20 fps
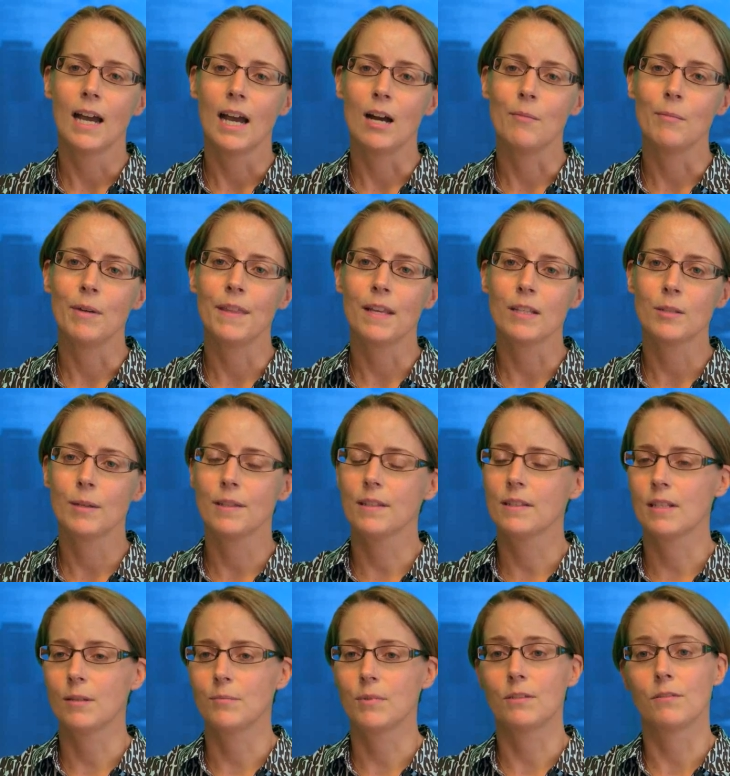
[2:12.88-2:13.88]
Um, and that's been
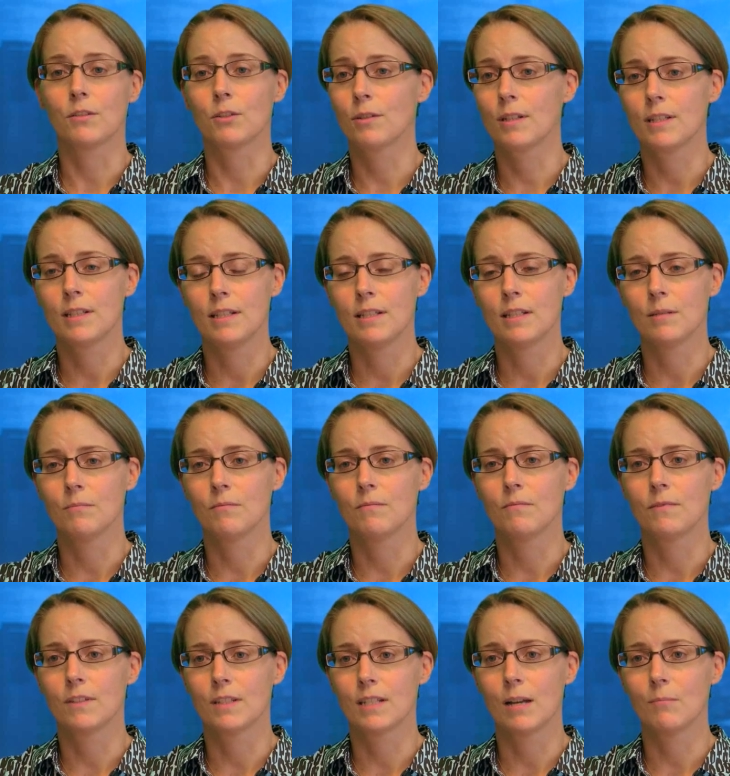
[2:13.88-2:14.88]
the subject of
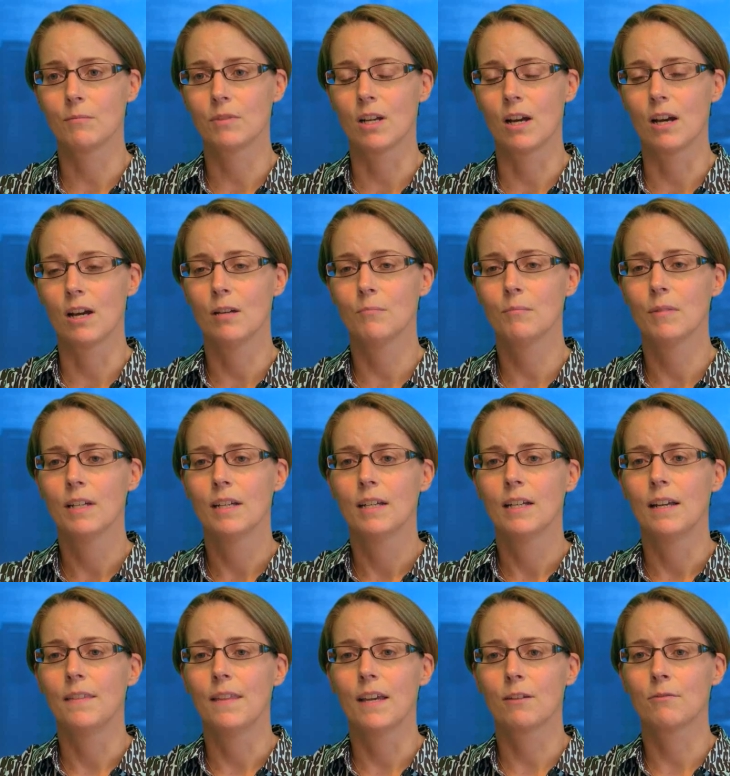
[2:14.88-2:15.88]
criticism for some time,
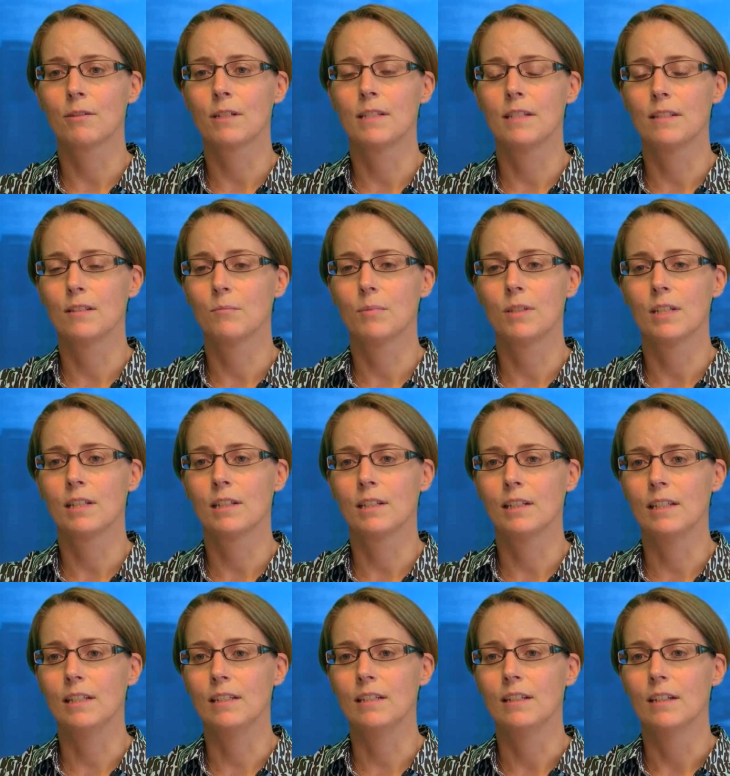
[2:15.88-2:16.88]
and that criticism
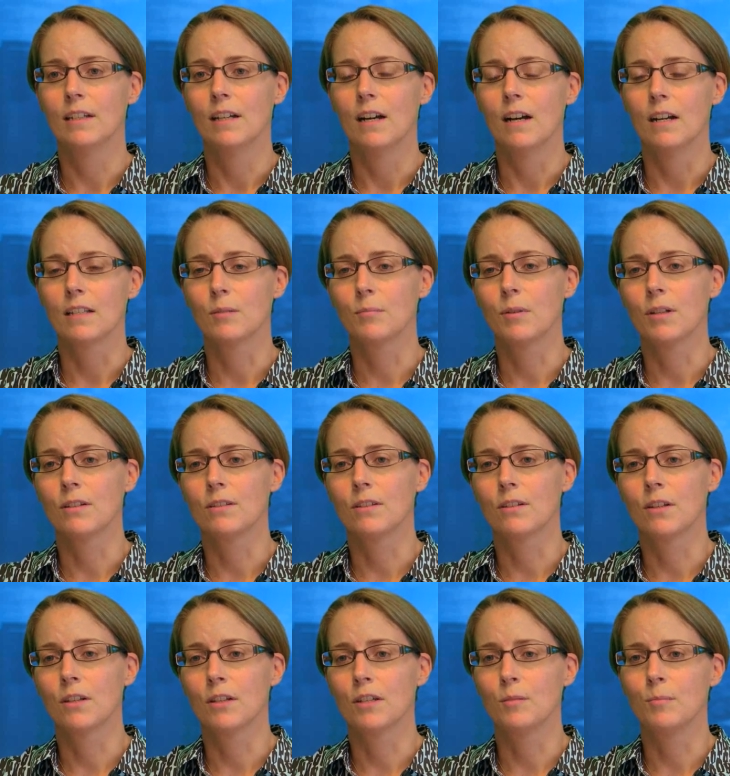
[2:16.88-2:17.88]
particularly, I suppose,
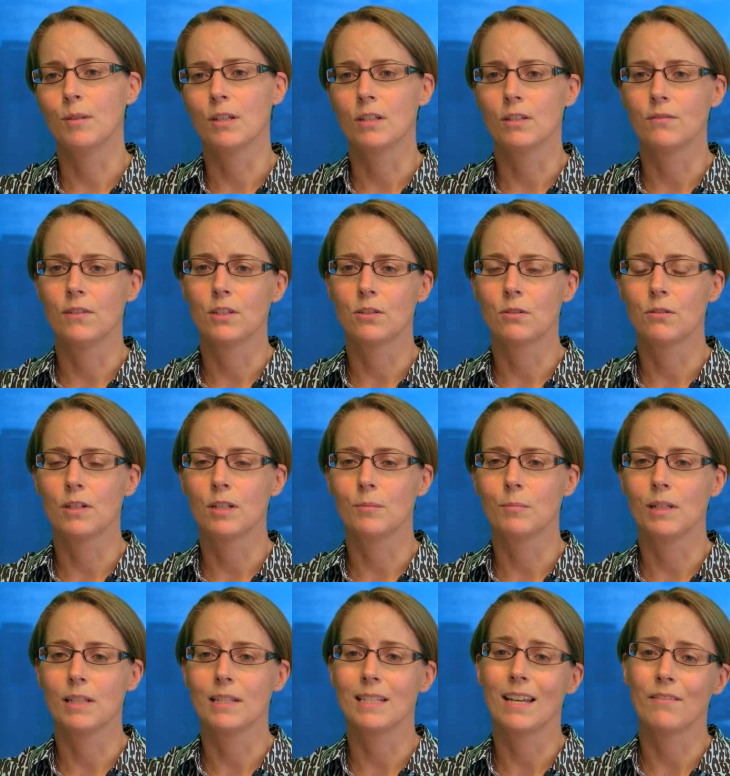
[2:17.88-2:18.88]
occurs because Victoria
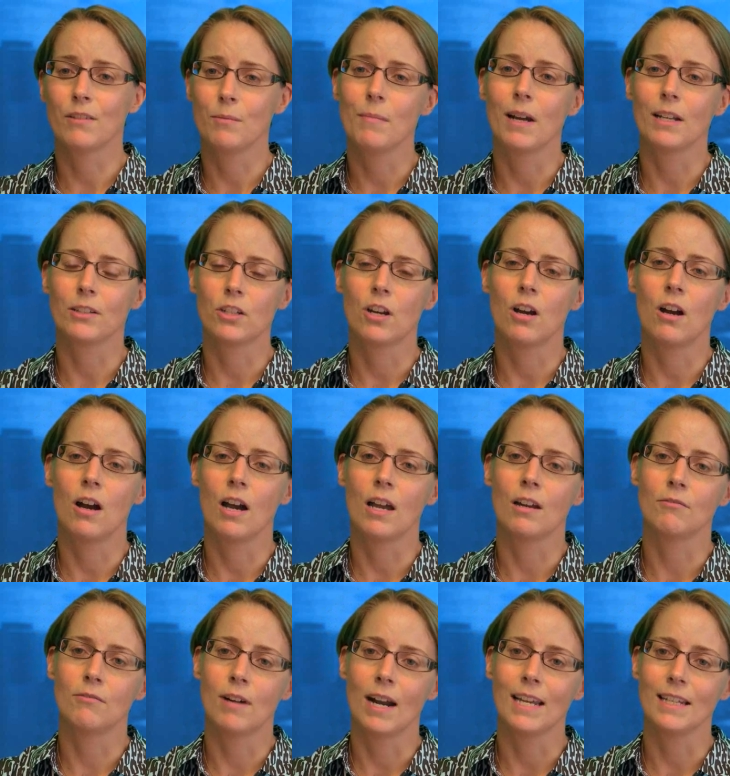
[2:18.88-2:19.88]
Police have a much
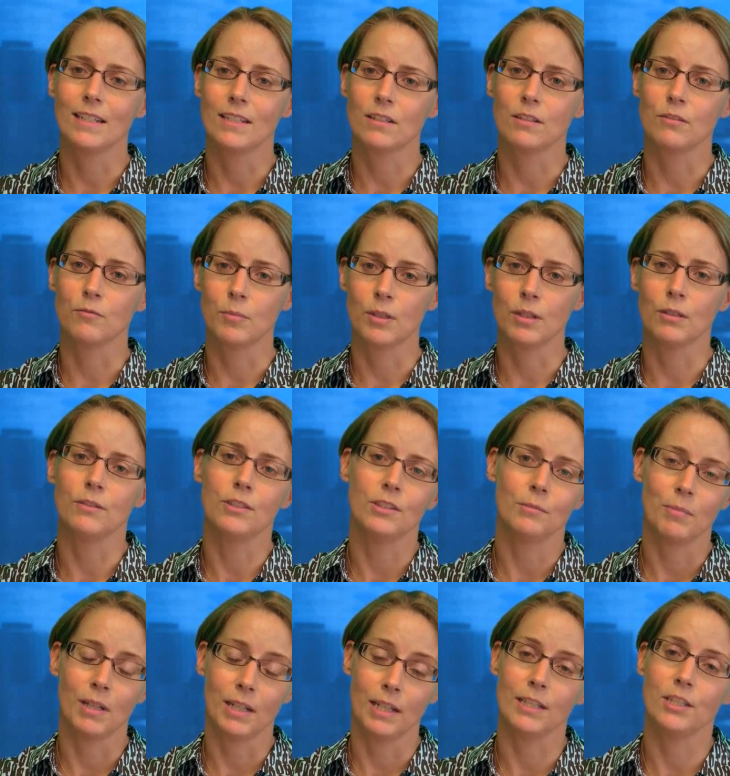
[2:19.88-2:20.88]
higher rate of
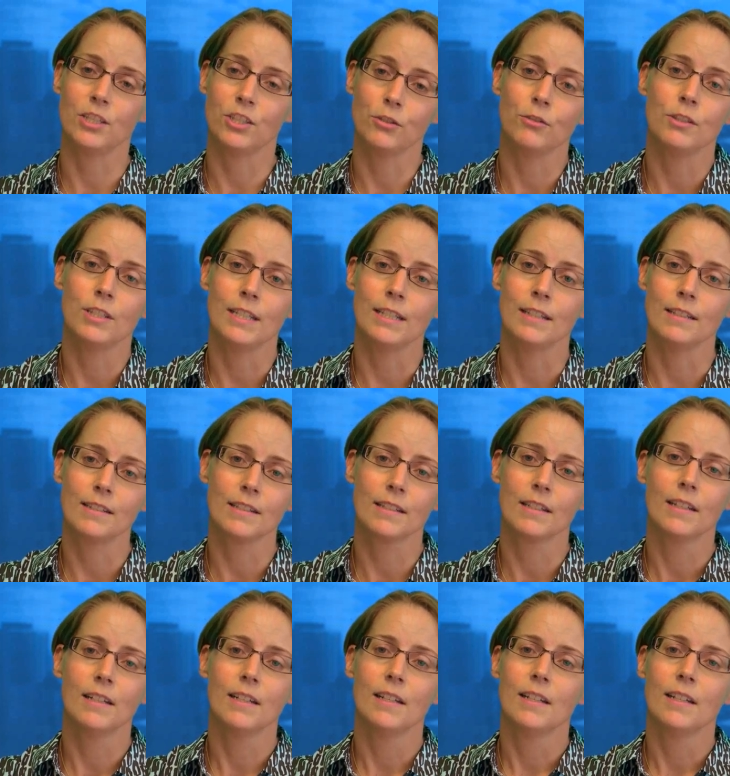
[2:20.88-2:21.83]
police shootings